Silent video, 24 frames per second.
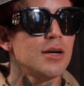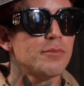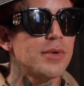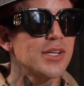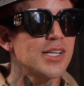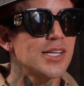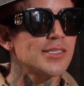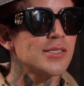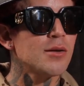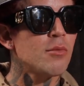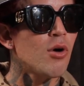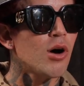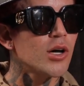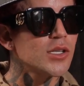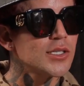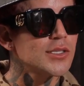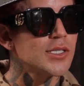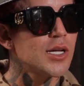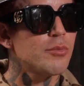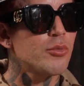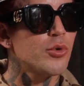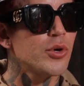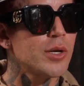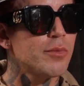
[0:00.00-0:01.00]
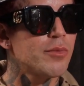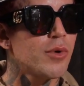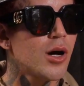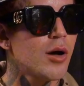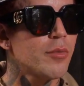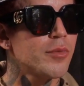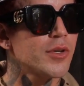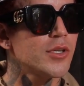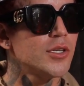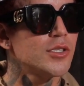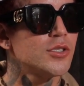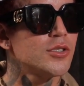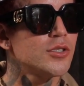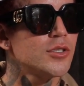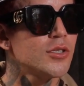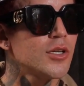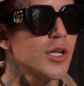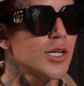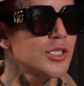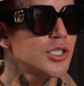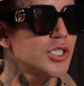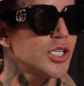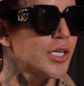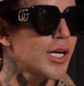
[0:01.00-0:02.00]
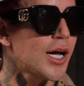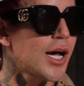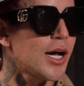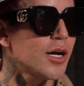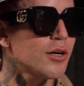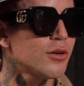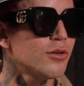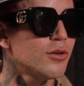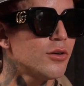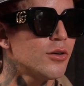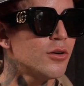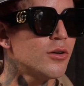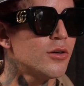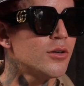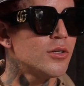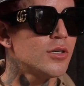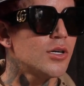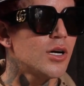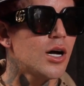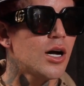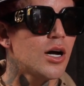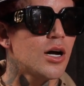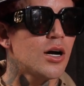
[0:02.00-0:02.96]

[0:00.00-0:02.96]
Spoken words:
But there's some others that are pretty popular too, like Chicago,